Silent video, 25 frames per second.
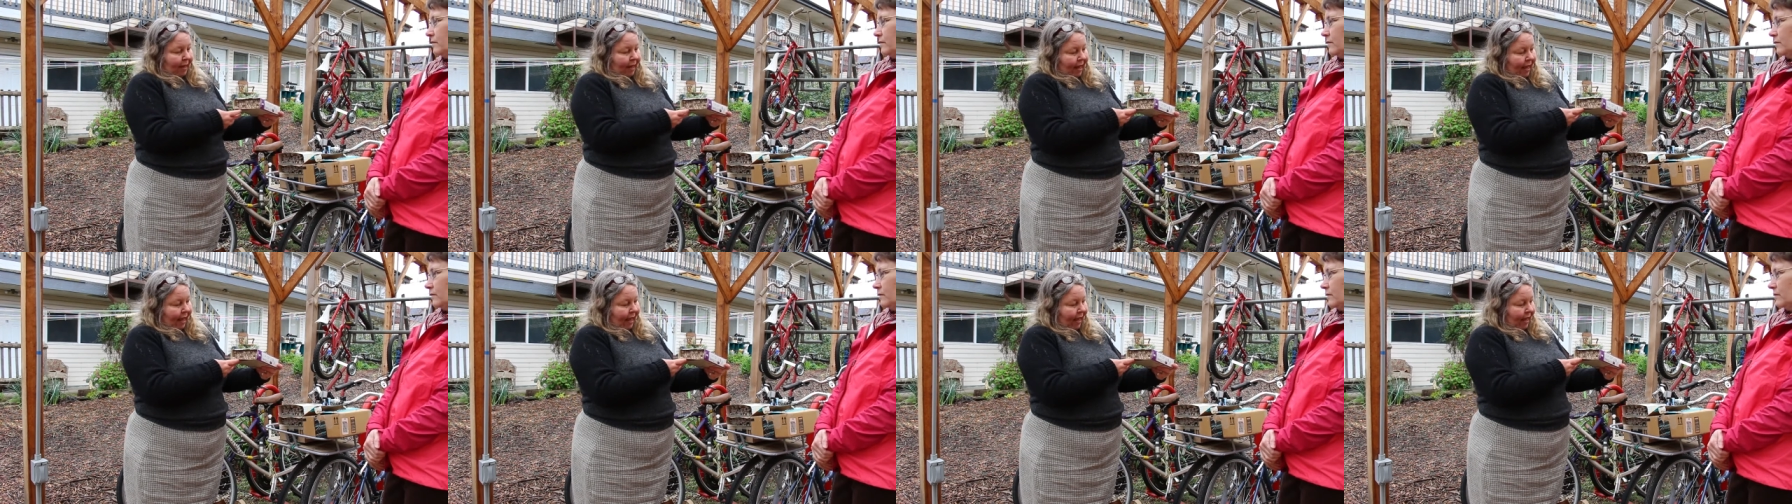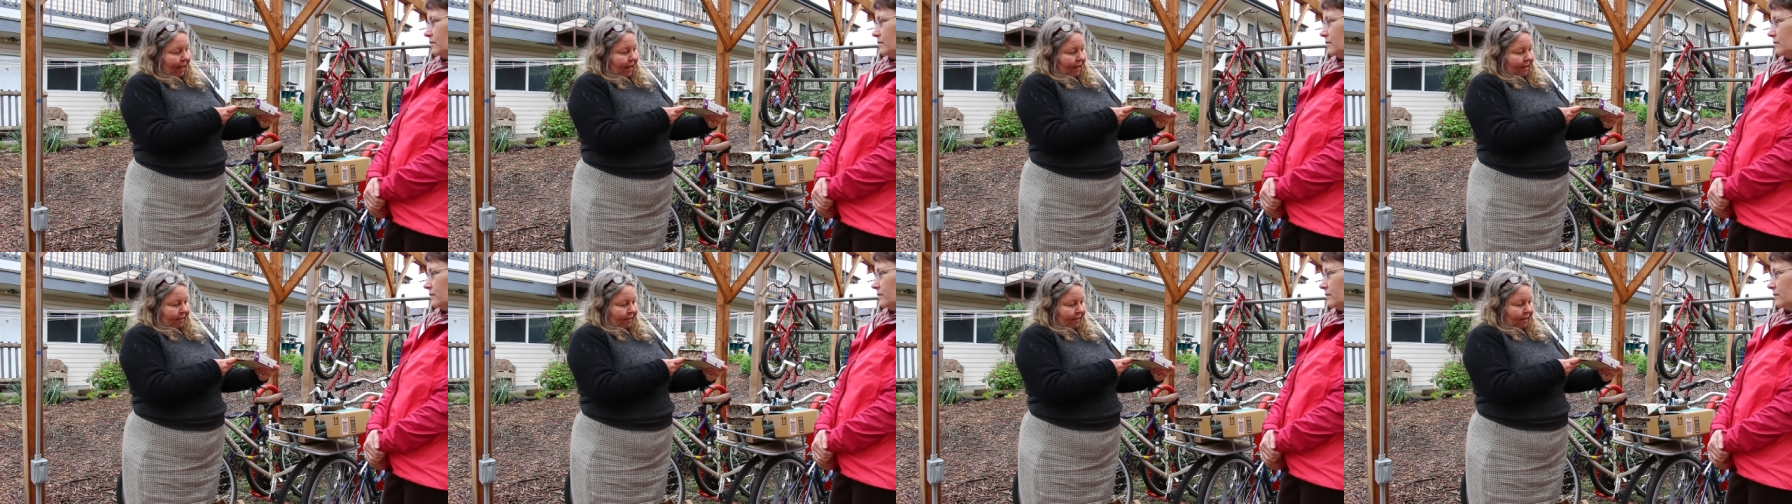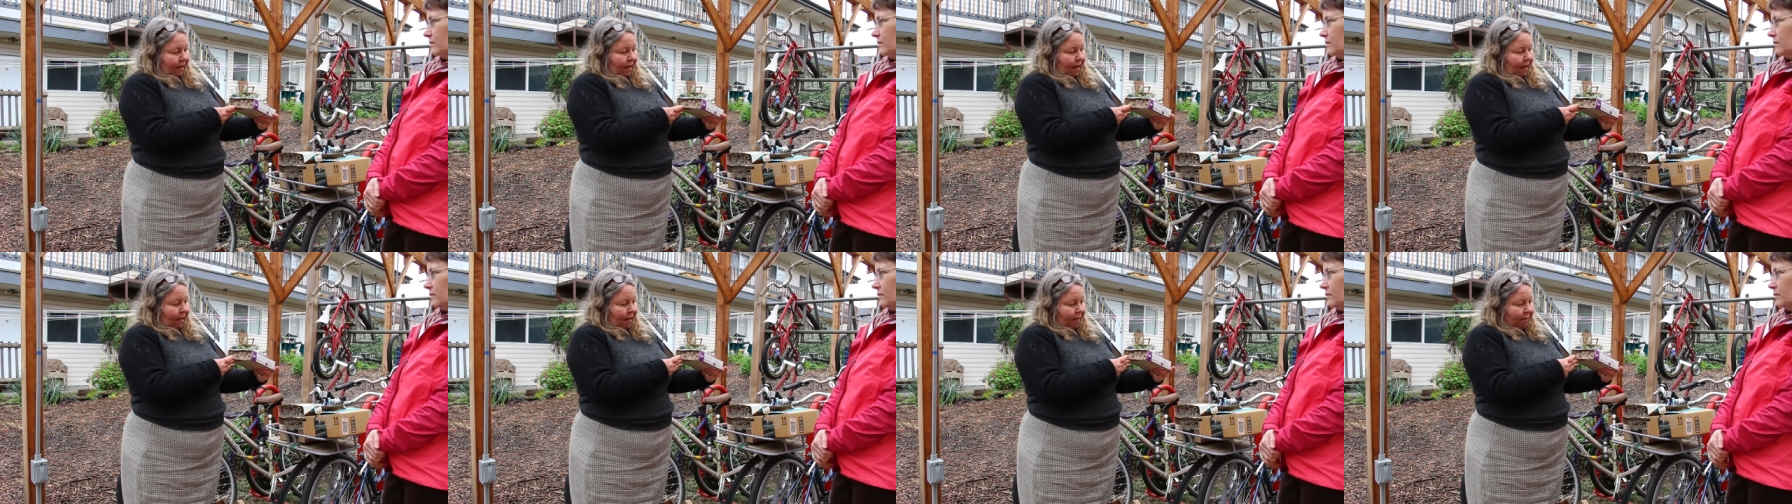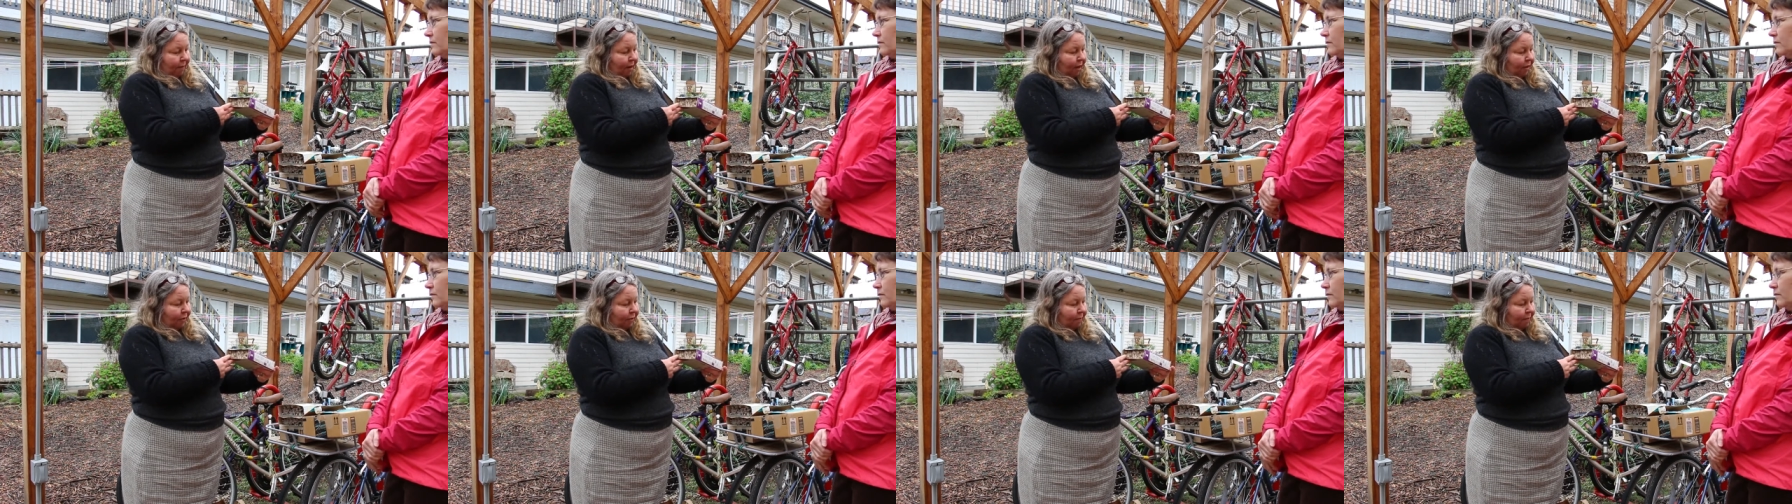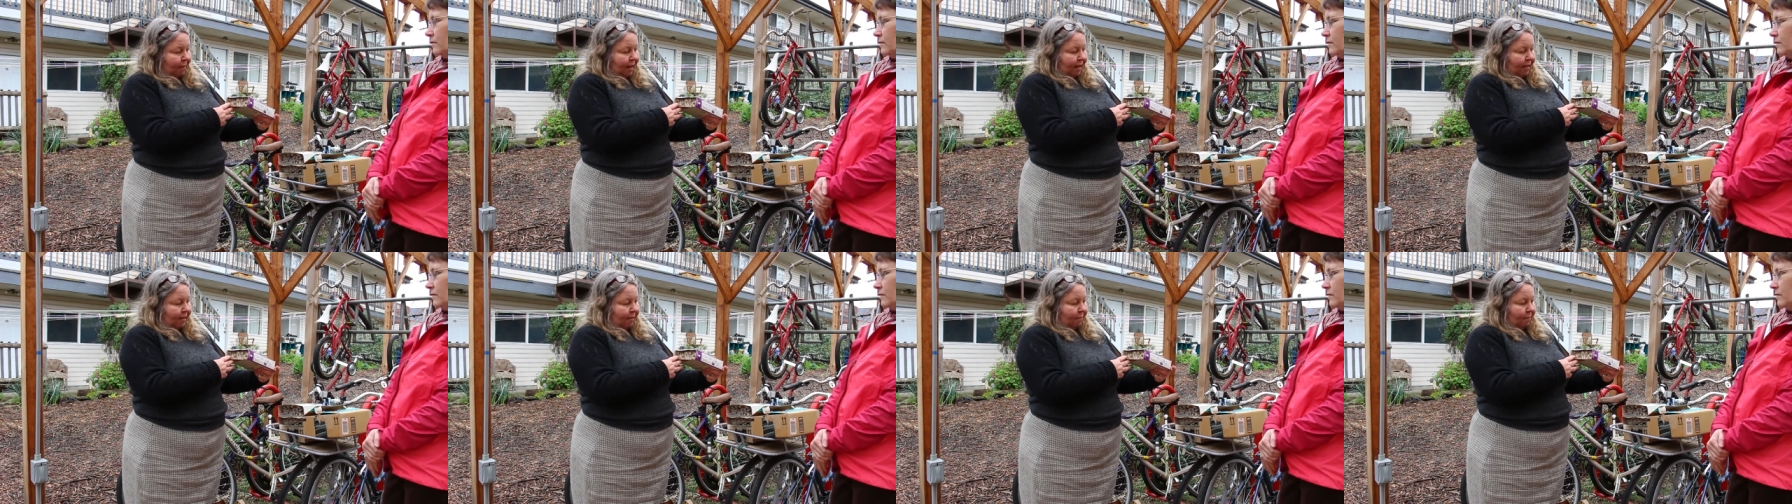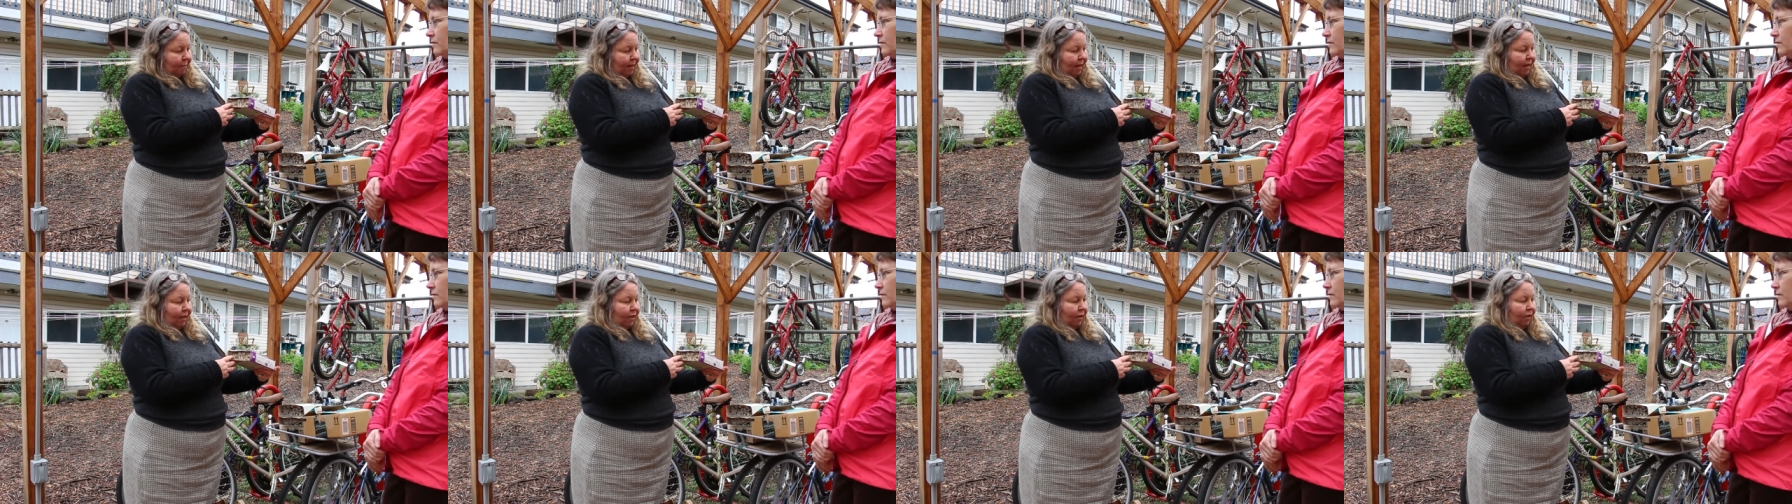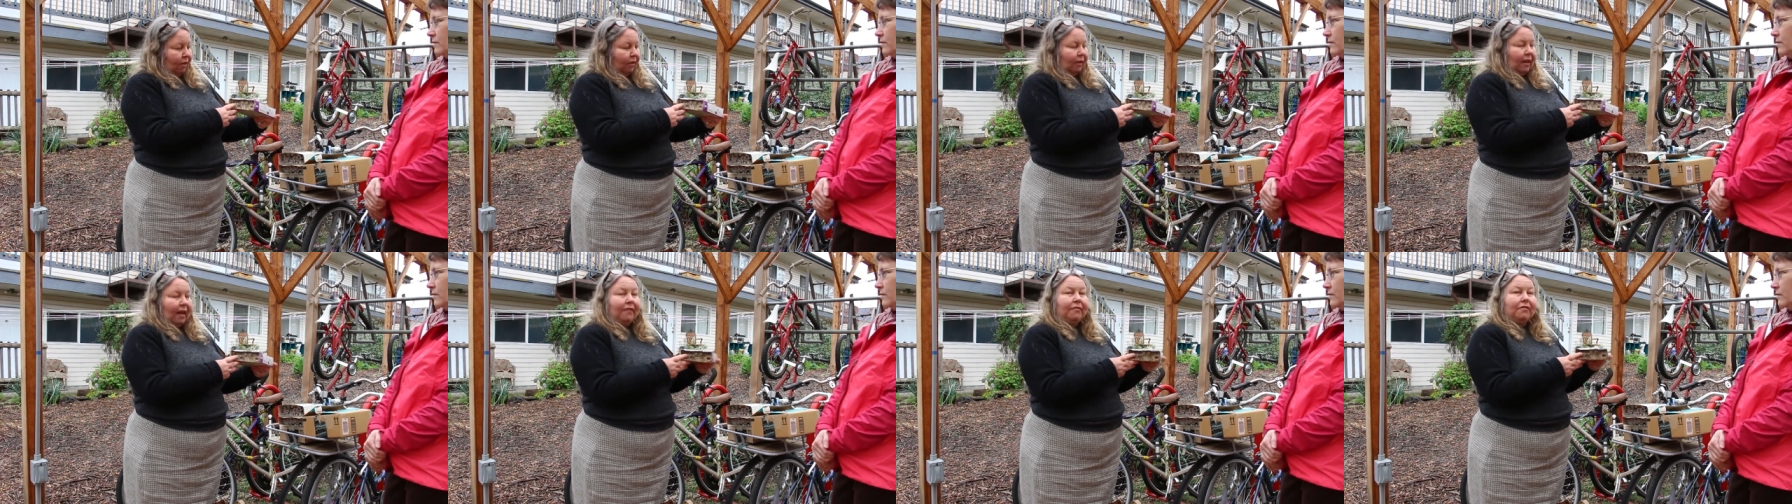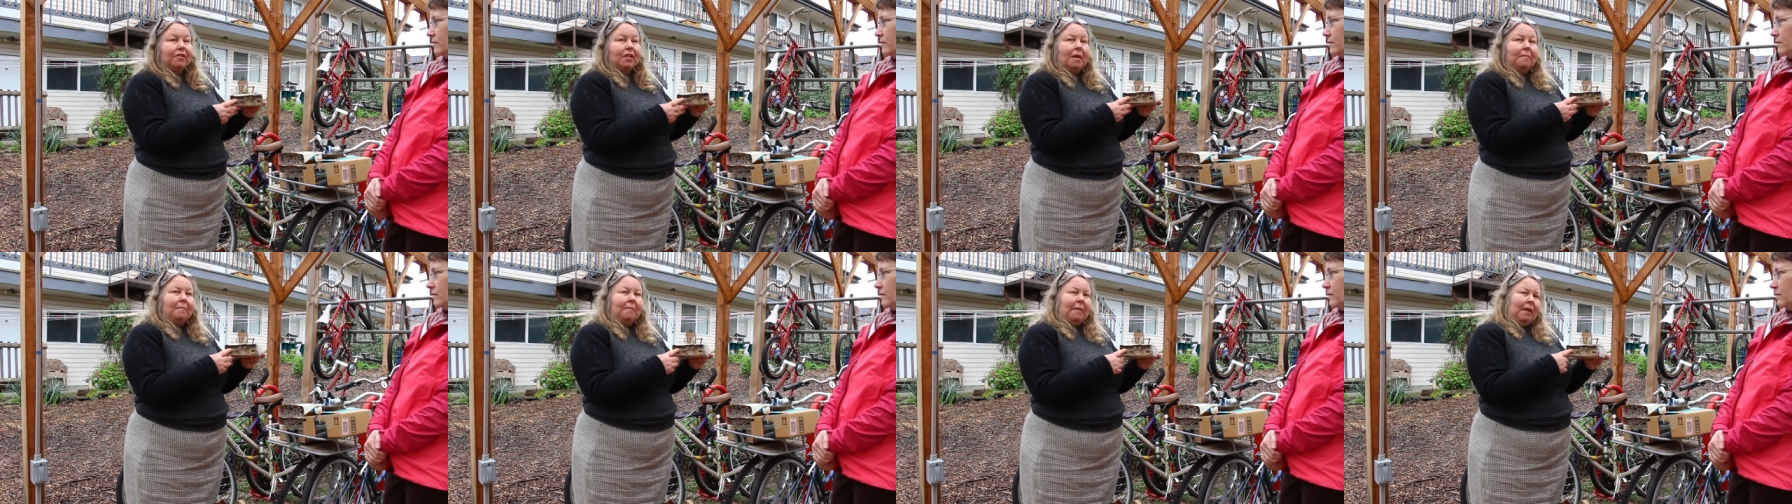And uh, Mother Mason Bee in her lifetime